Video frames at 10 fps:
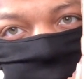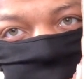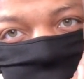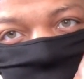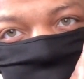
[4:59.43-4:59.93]

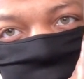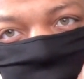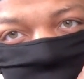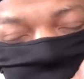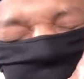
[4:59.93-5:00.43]
it to
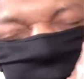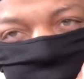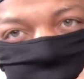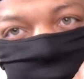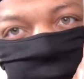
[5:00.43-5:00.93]
be able
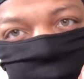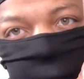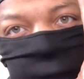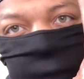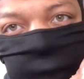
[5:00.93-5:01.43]
to freely
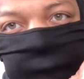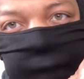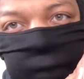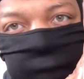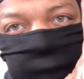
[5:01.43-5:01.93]
move, so
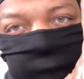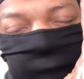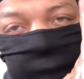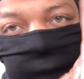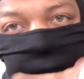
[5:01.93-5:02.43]
that you can
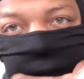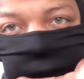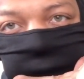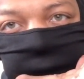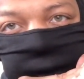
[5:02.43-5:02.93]

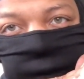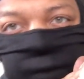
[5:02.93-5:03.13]
unlock the